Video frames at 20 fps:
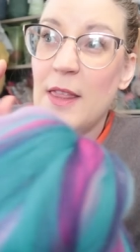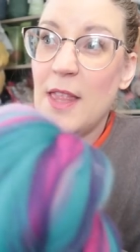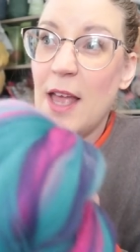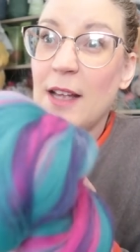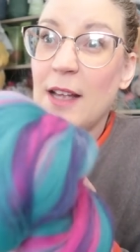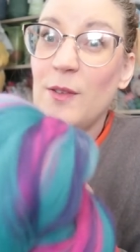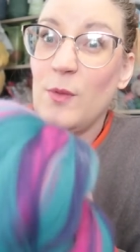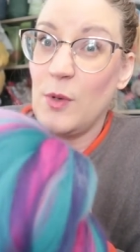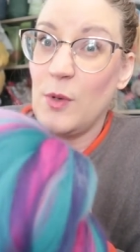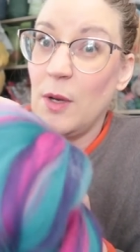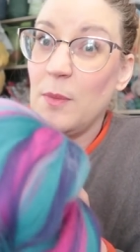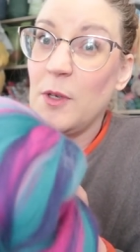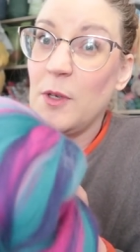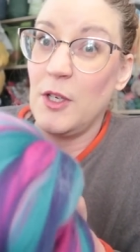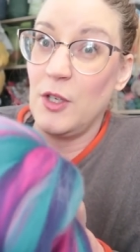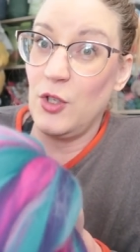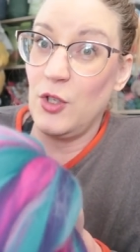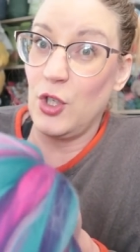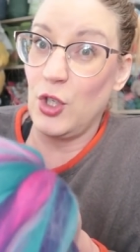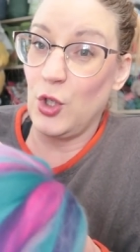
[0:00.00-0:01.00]
And that's what I'm
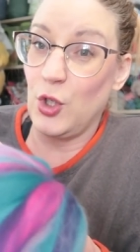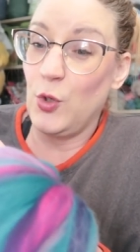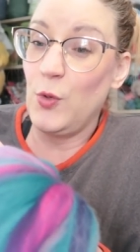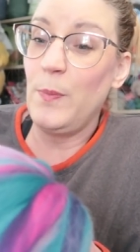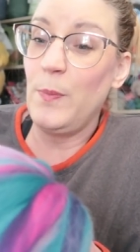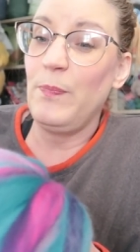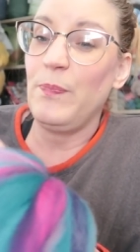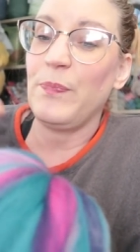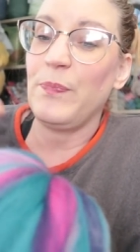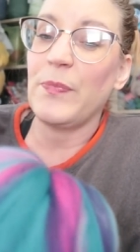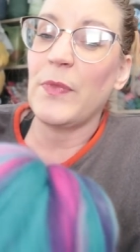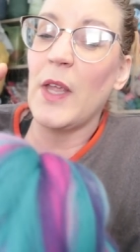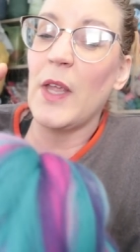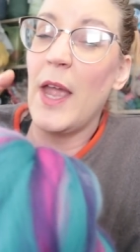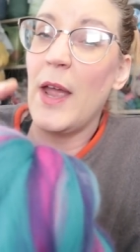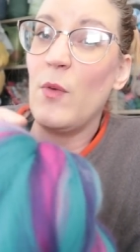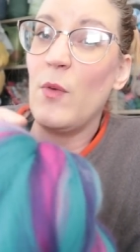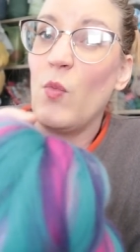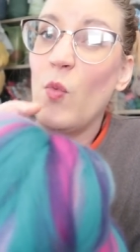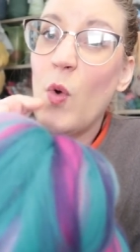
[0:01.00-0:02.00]
gonna do.
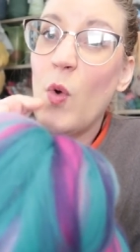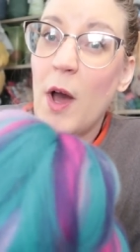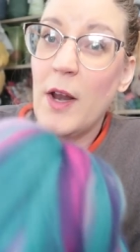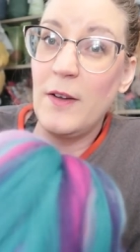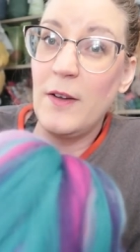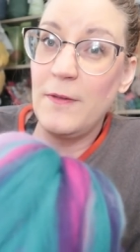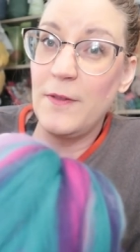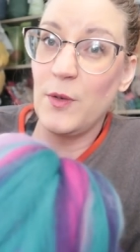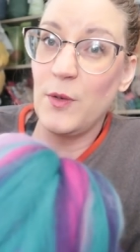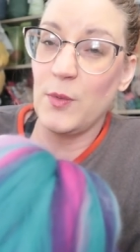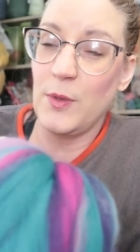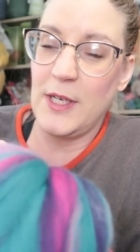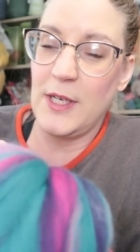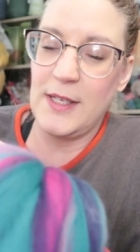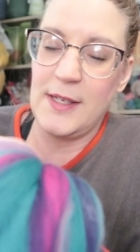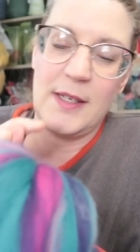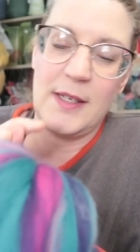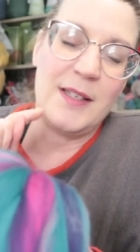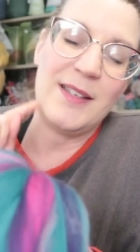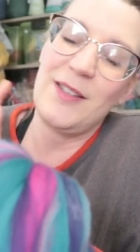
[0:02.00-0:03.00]
And one of the
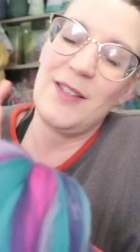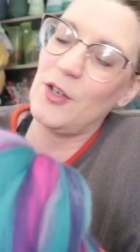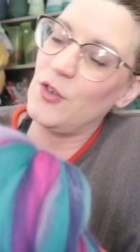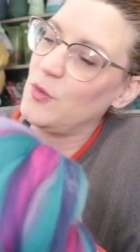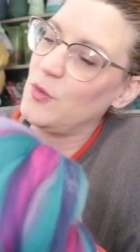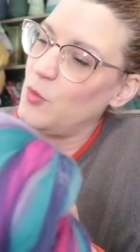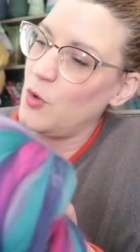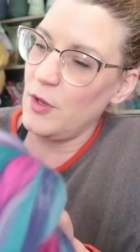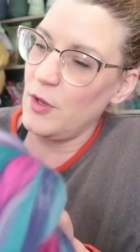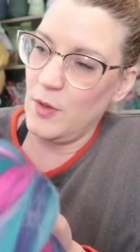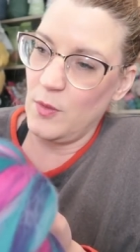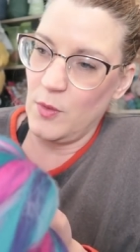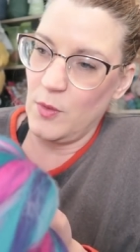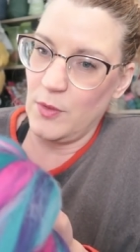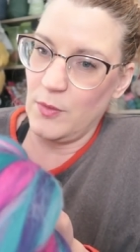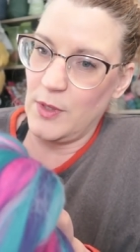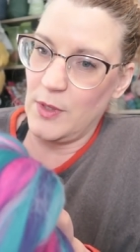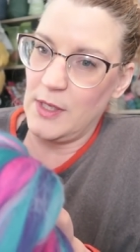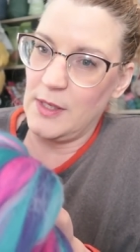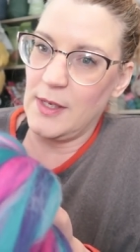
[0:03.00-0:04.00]
reasons, there's more than
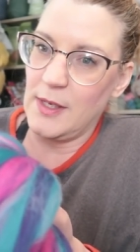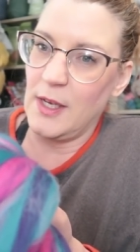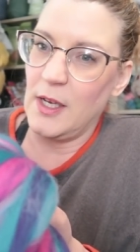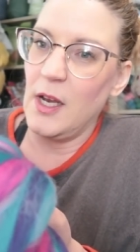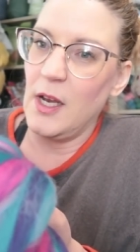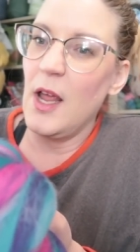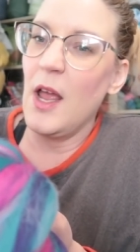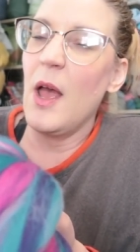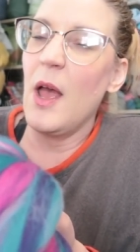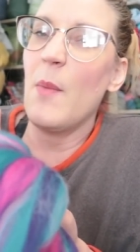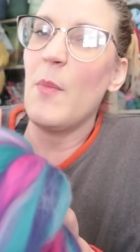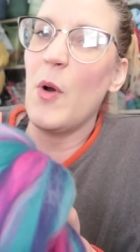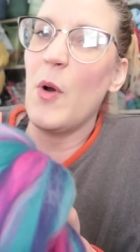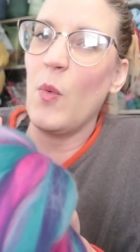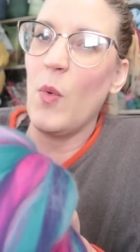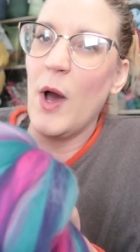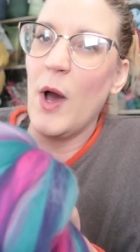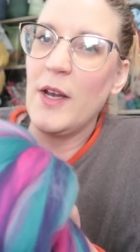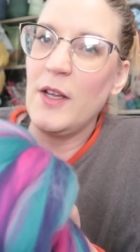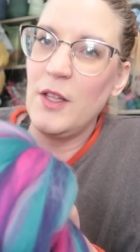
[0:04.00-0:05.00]
one reason, but
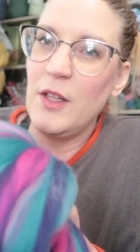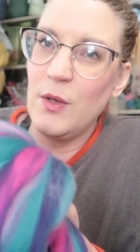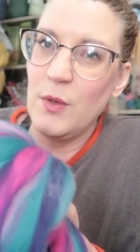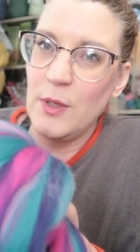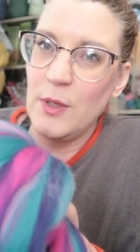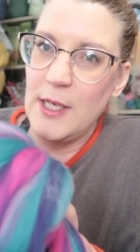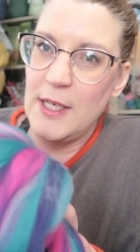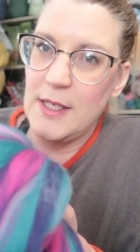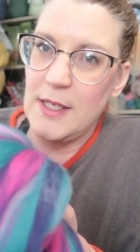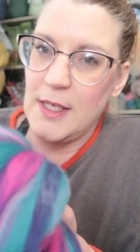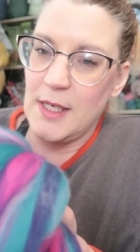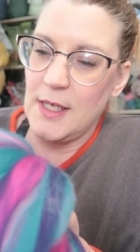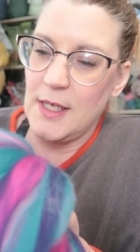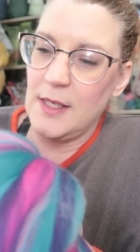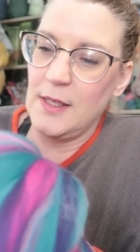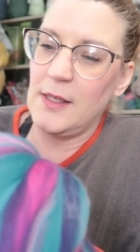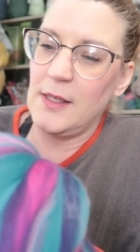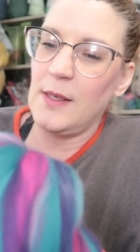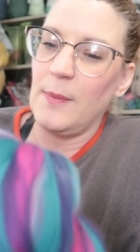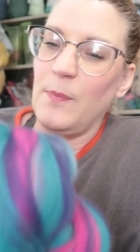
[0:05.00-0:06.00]
one of the
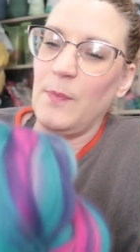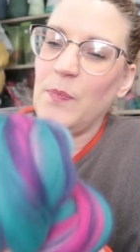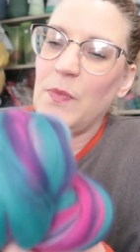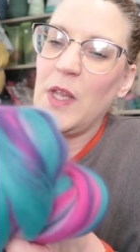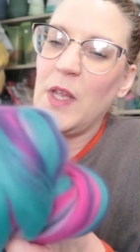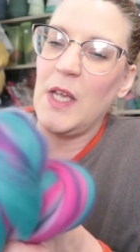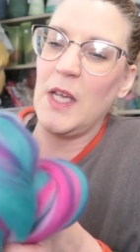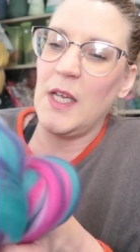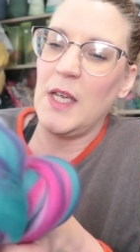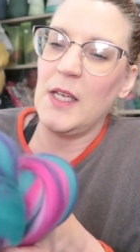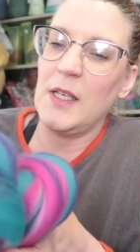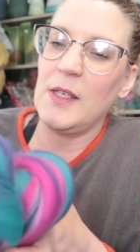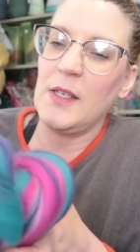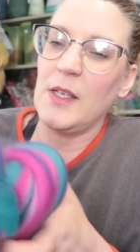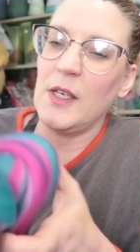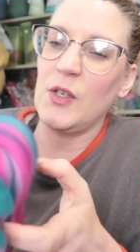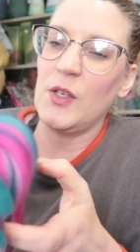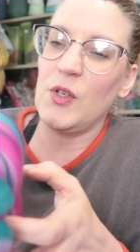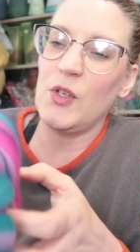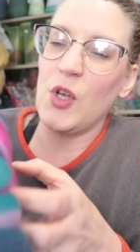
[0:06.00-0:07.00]
reasons
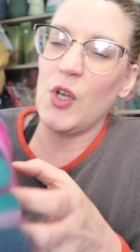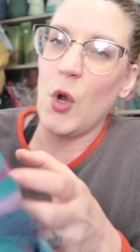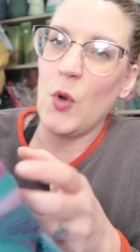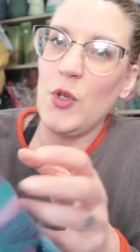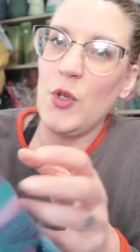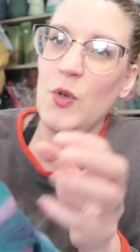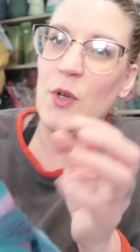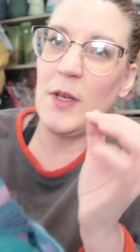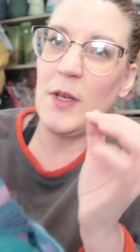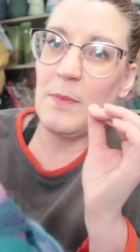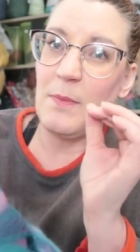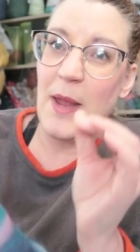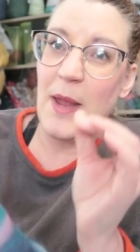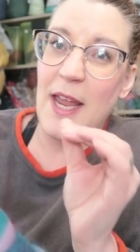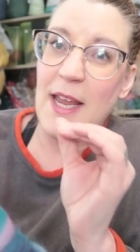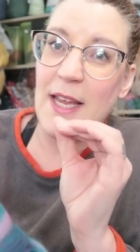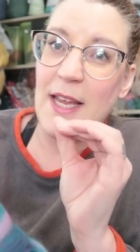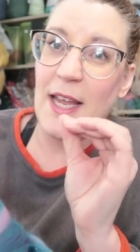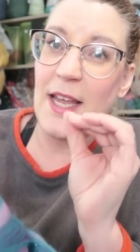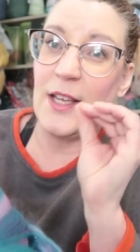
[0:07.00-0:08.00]
is so you can
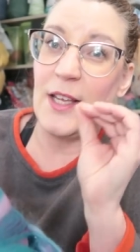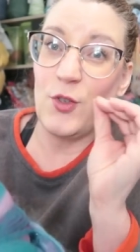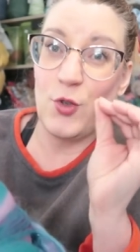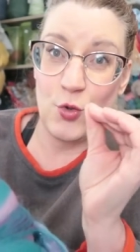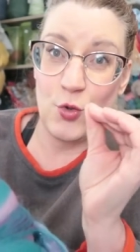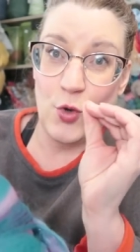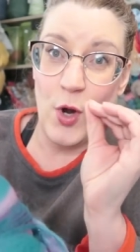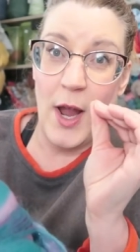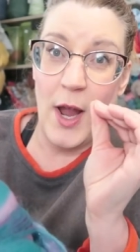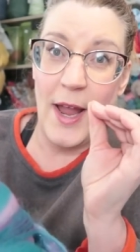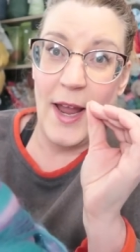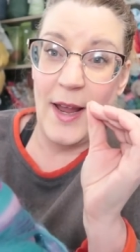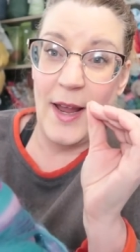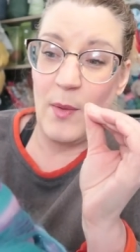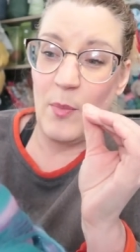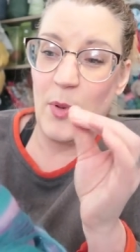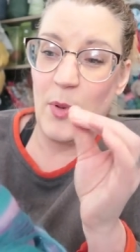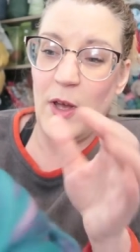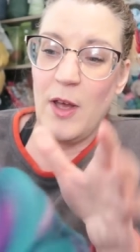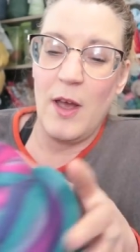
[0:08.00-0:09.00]
make it
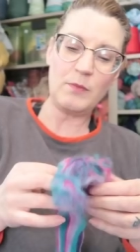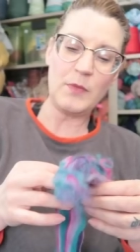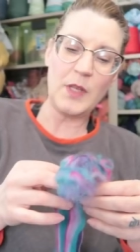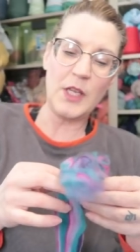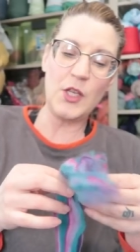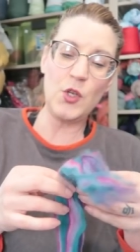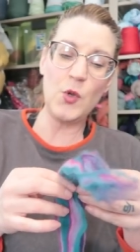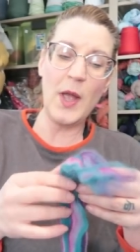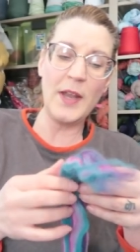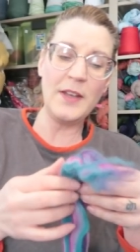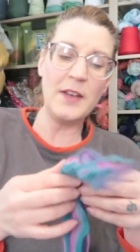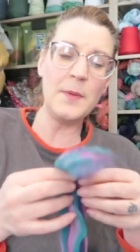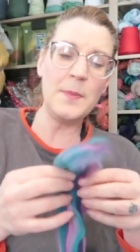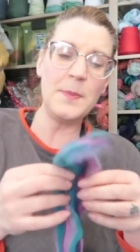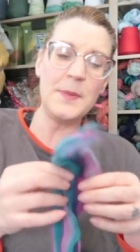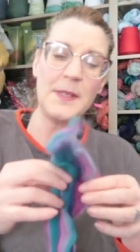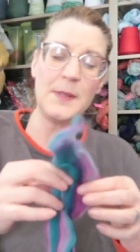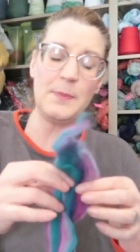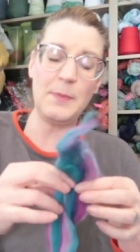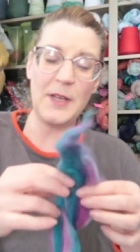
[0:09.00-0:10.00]
stripe. You end
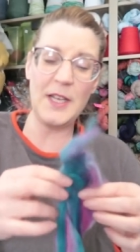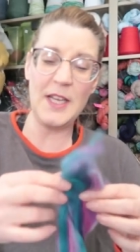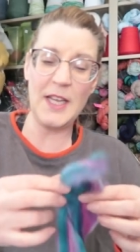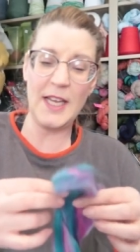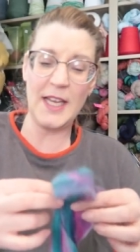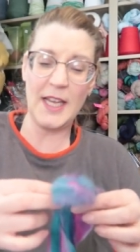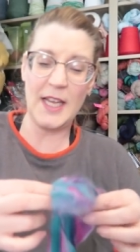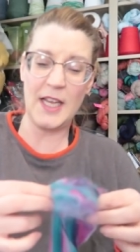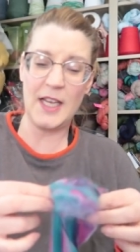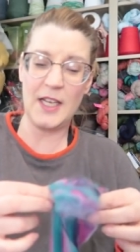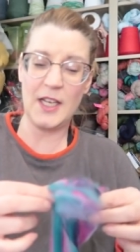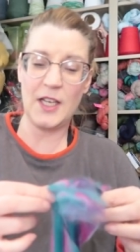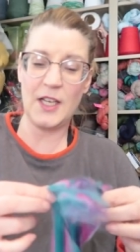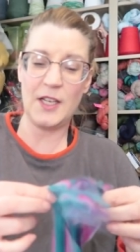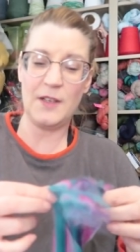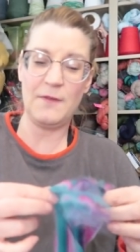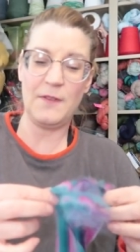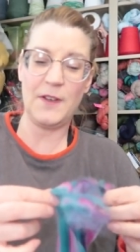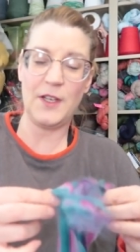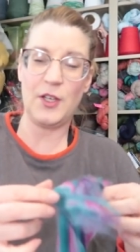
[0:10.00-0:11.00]
up spinning it in a
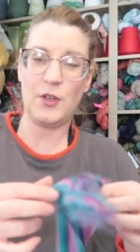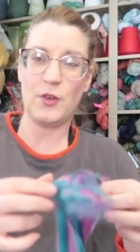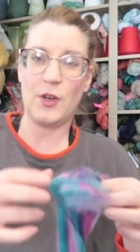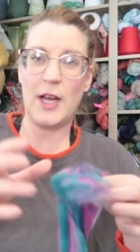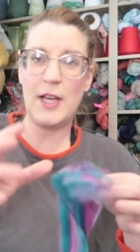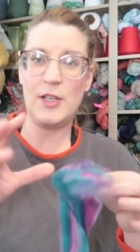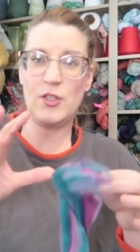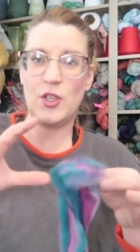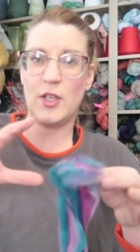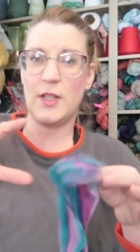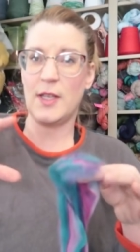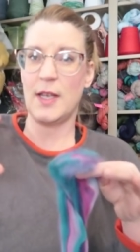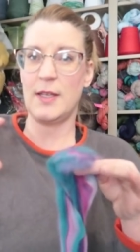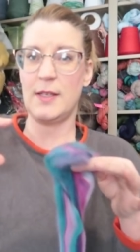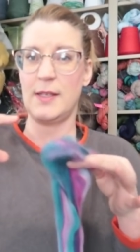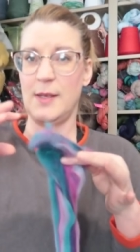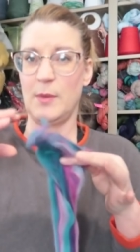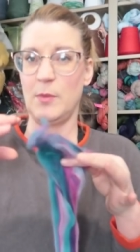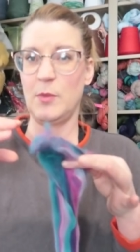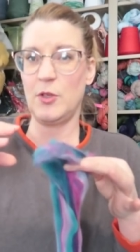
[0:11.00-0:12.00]
configuration
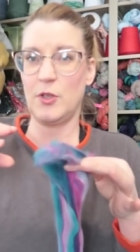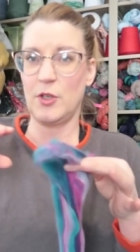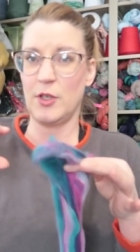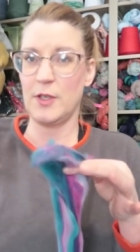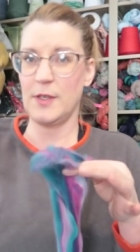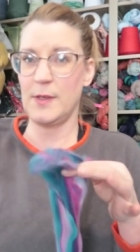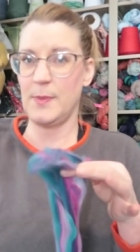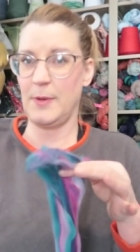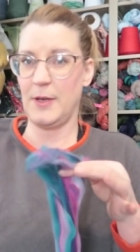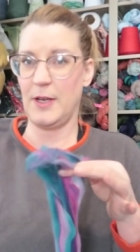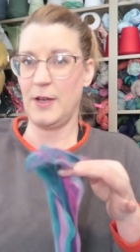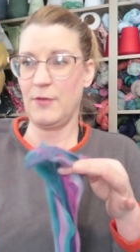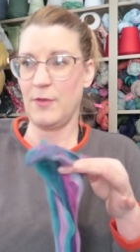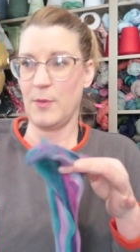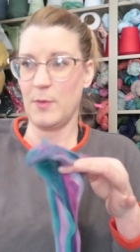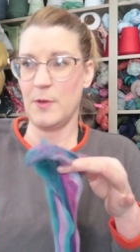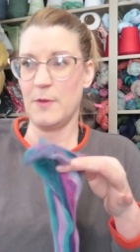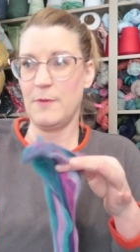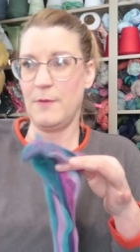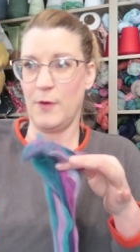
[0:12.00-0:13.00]
that's similar to spinning
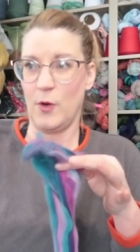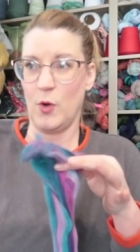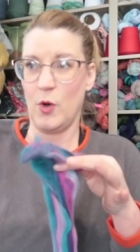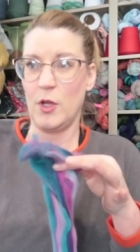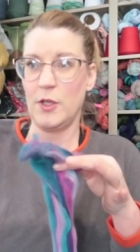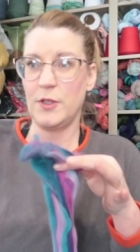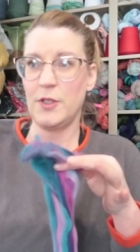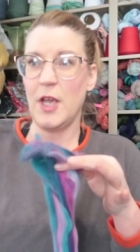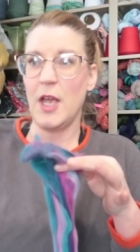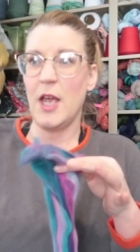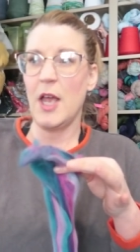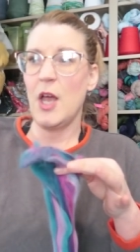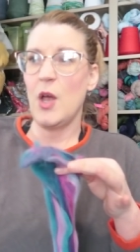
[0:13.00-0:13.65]
from the fold,